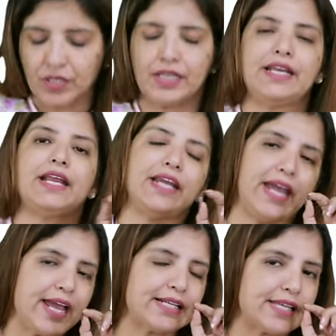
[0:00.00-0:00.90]
In an
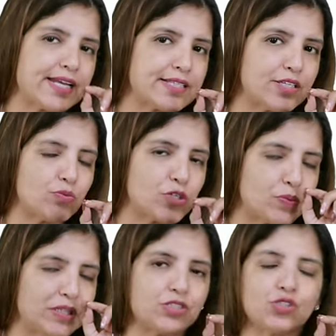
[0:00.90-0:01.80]
XX
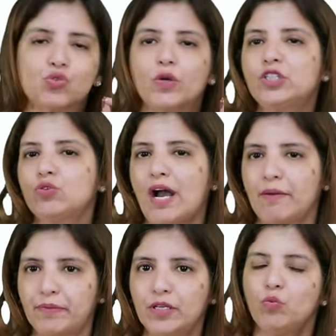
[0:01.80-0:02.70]
individual, this is going to
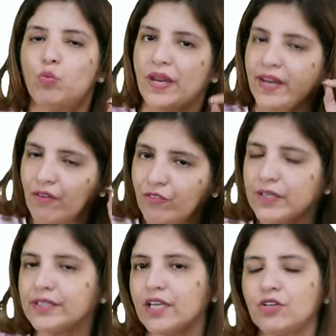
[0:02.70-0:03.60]
happen whenever
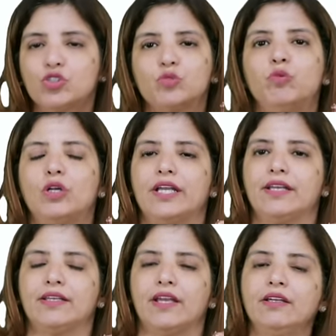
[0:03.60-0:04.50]
there is
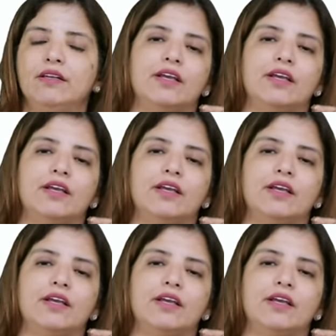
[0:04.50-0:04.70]
Mullerian